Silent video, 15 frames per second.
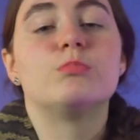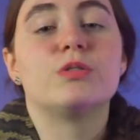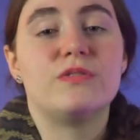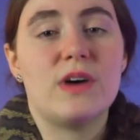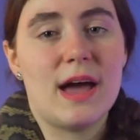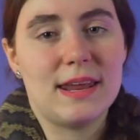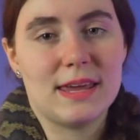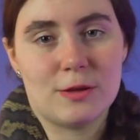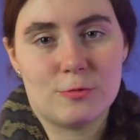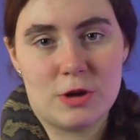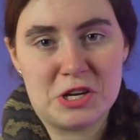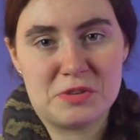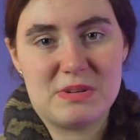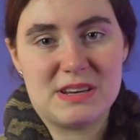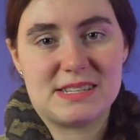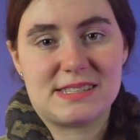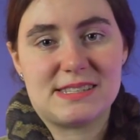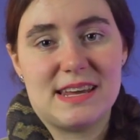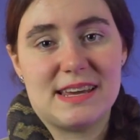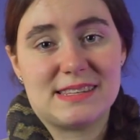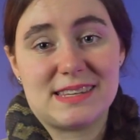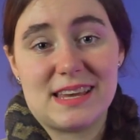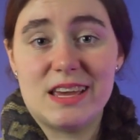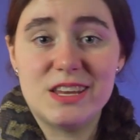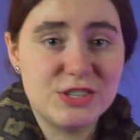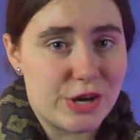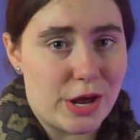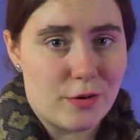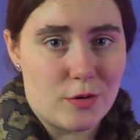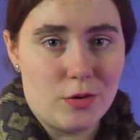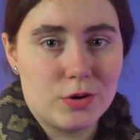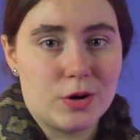Providing enrichment to snakes in general